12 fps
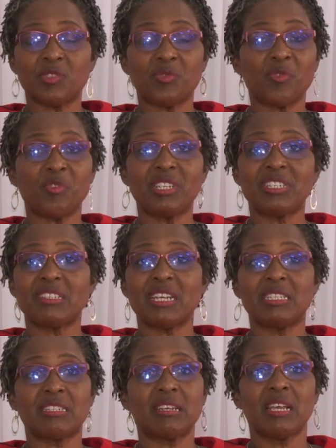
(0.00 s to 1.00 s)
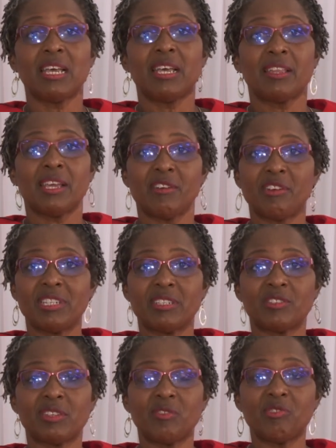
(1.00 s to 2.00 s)
So for instance, there
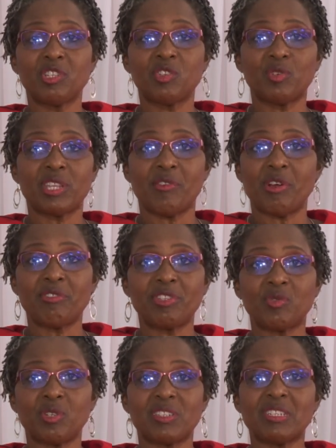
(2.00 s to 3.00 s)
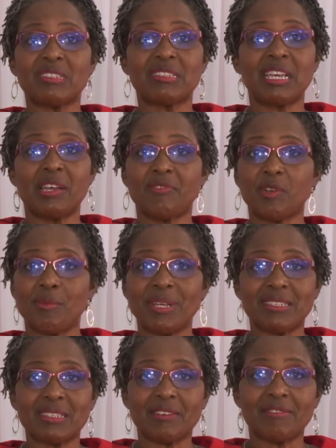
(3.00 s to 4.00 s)
are resources there for
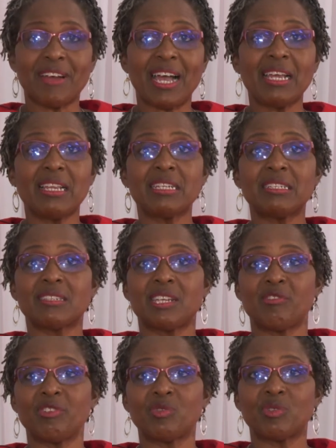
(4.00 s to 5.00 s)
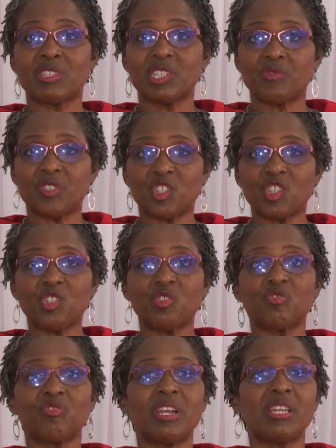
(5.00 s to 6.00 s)
domestic violence, there are resources for
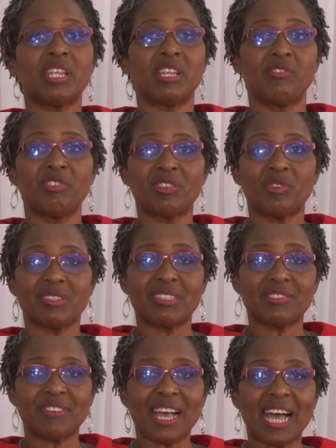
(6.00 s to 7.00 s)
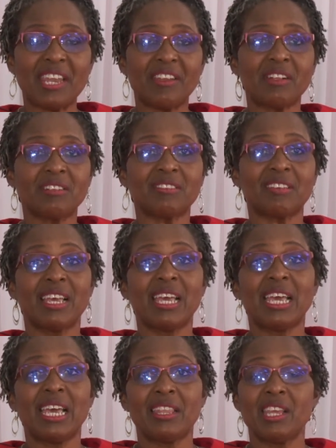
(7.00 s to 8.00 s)
children, there are resources for adults,
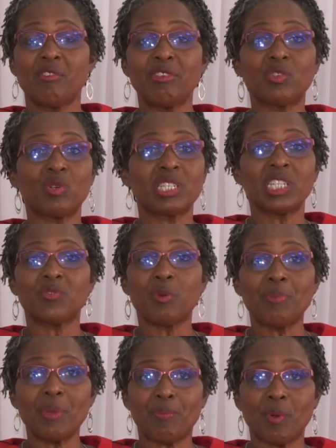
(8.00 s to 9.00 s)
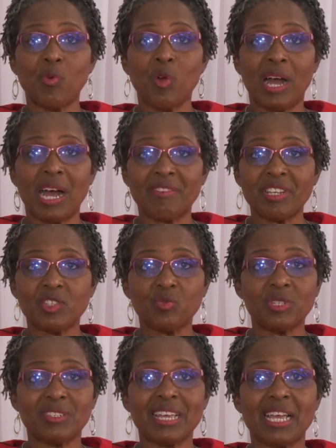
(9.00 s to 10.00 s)
there are resources for people who are having
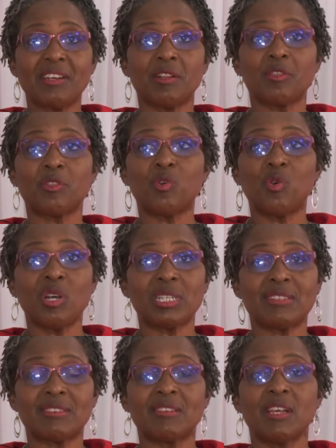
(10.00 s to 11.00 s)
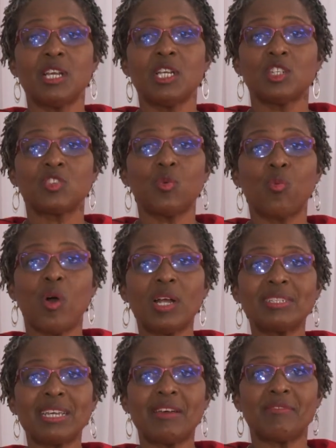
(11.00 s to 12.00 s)
suicidal thoughts. So
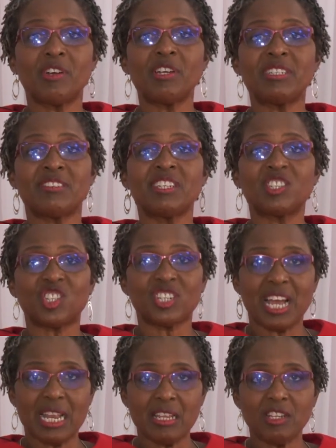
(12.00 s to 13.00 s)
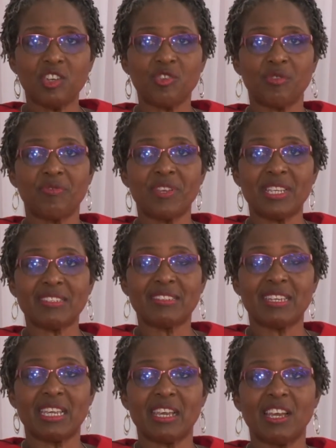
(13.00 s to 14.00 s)
whatever is the challenge you're
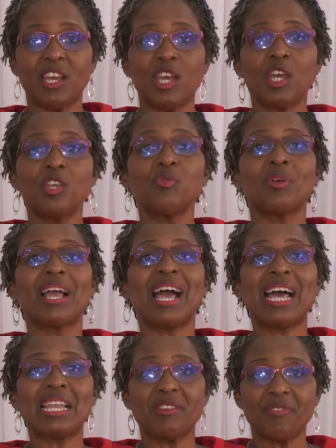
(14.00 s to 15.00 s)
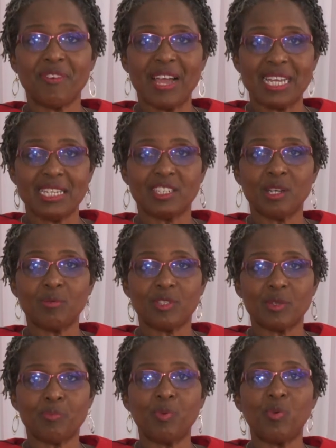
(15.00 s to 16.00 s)
facing, you can find some
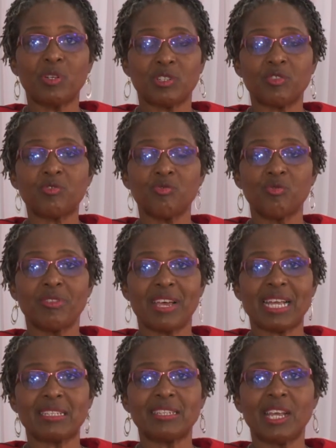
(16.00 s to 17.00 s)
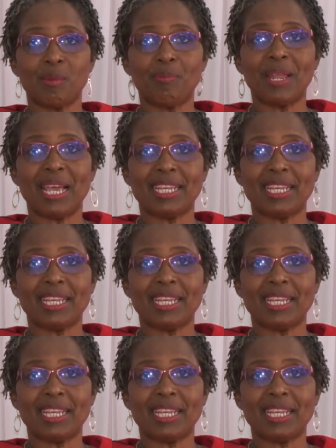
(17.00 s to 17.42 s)
support through that helpline.